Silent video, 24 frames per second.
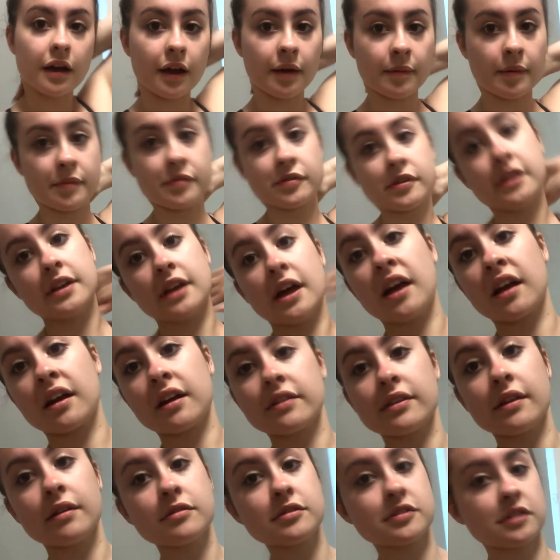I'm absolutely
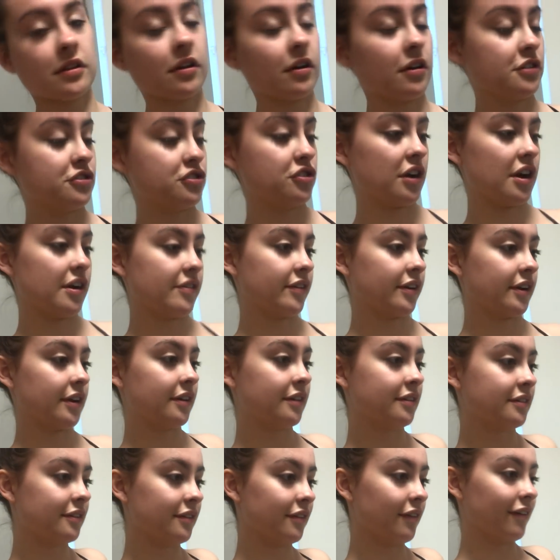knackered, that was a lot of
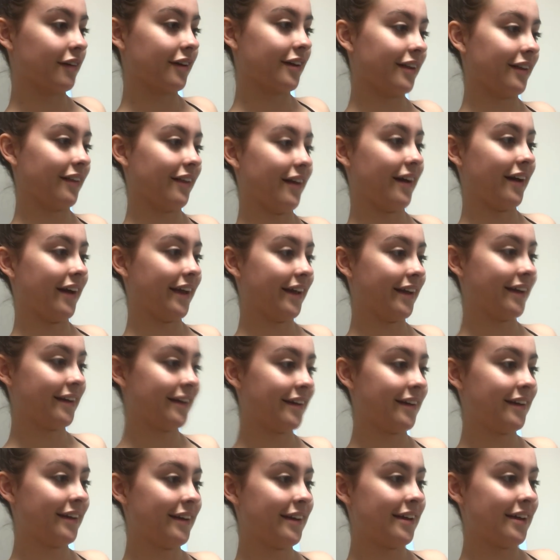driving, not gonna lie.
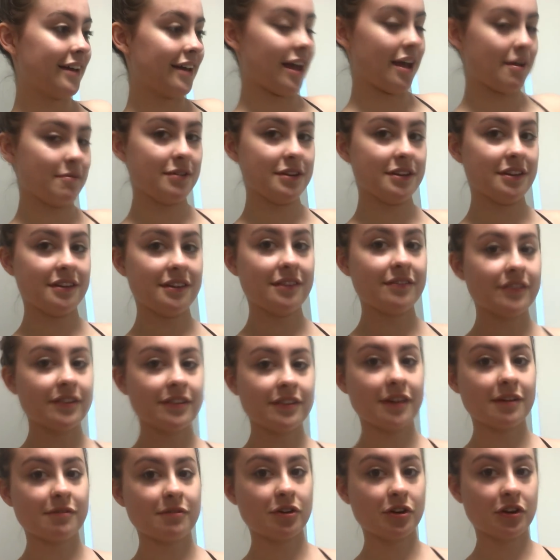And we didn't
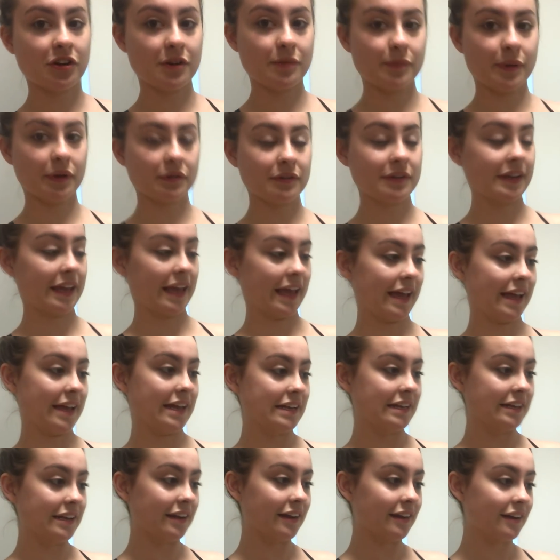even think we were gonna be able to get
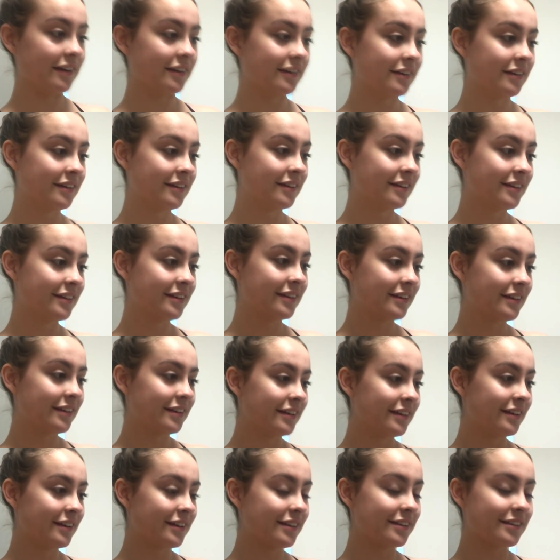in here.
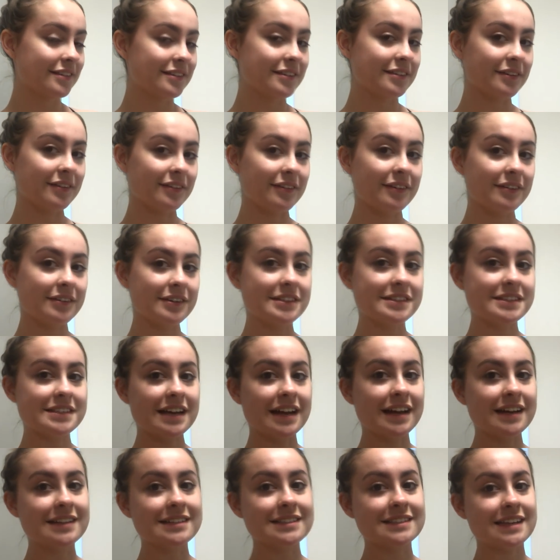So when we
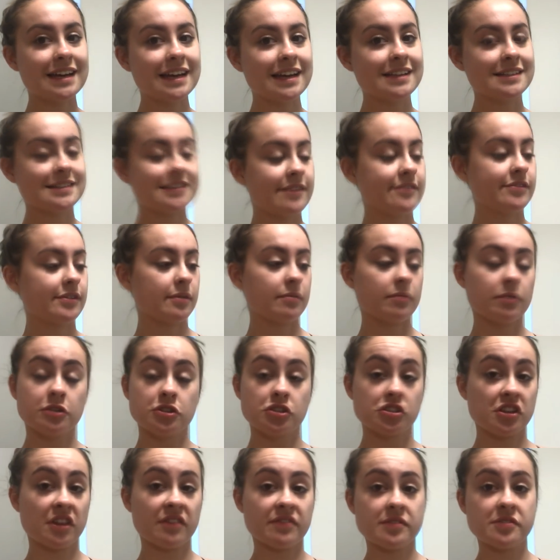sat outside, it ends up, we're
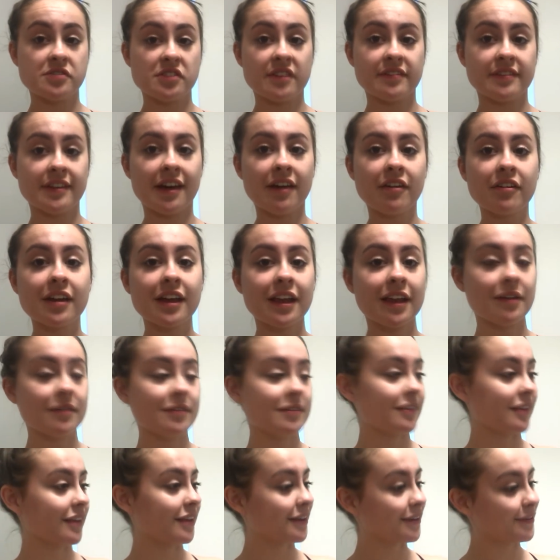just gonna have to drive to Elgin. I
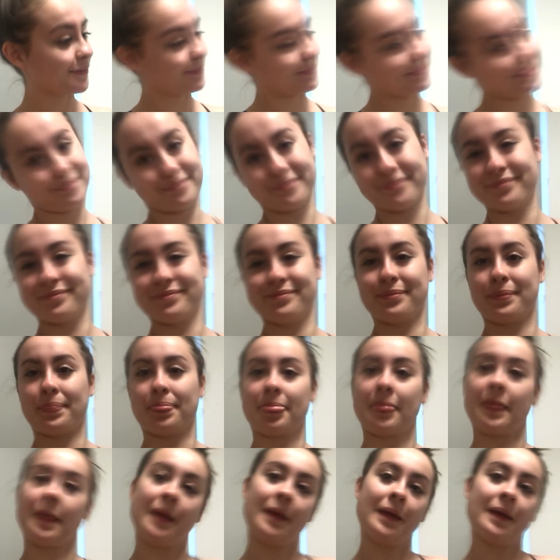was like,
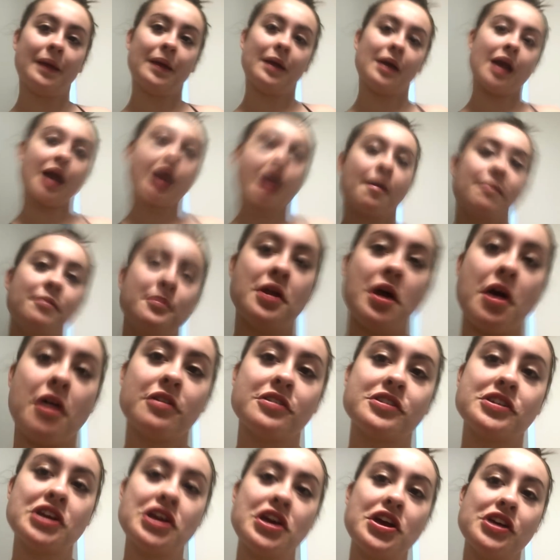I'm
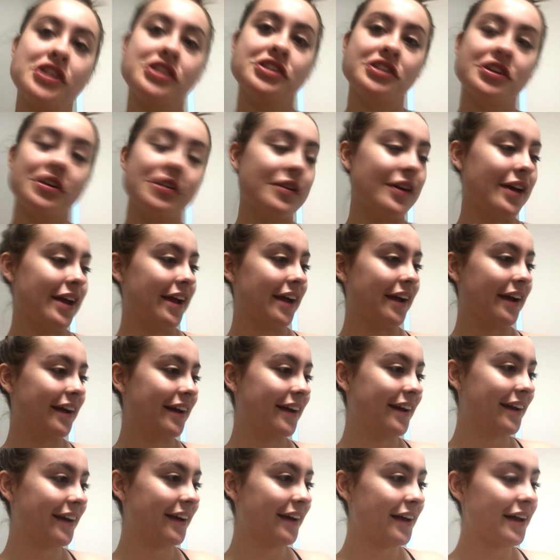not
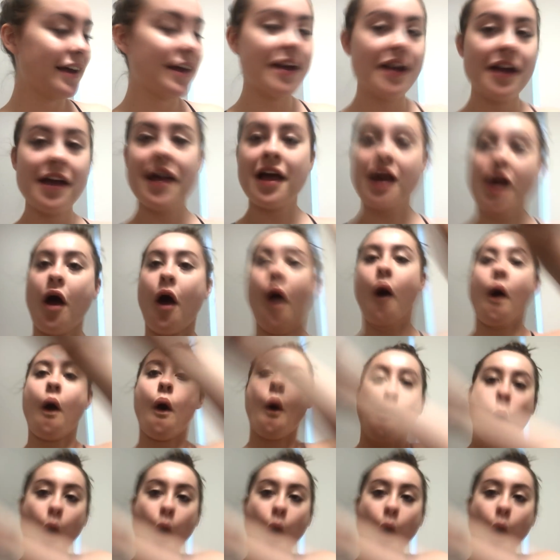doing a